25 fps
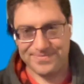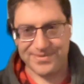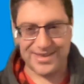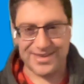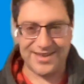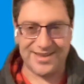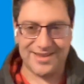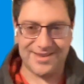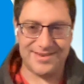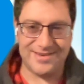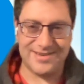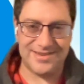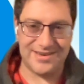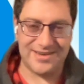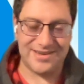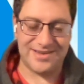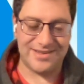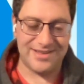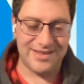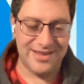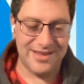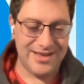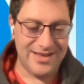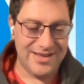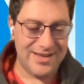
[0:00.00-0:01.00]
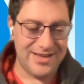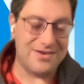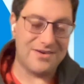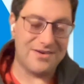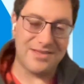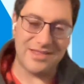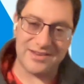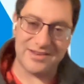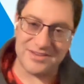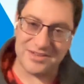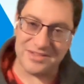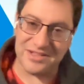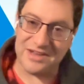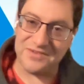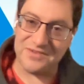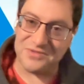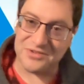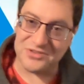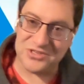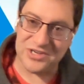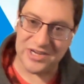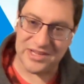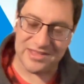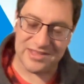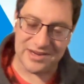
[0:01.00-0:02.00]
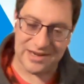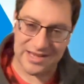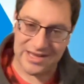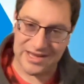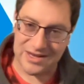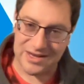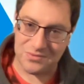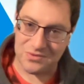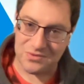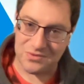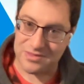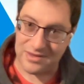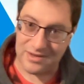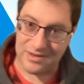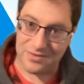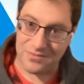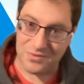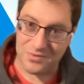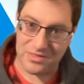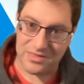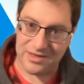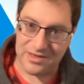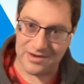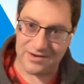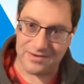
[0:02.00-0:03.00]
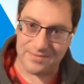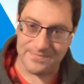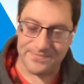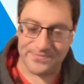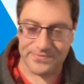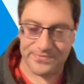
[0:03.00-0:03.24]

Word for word: And uh, you know, that delightful chat that I had with that with that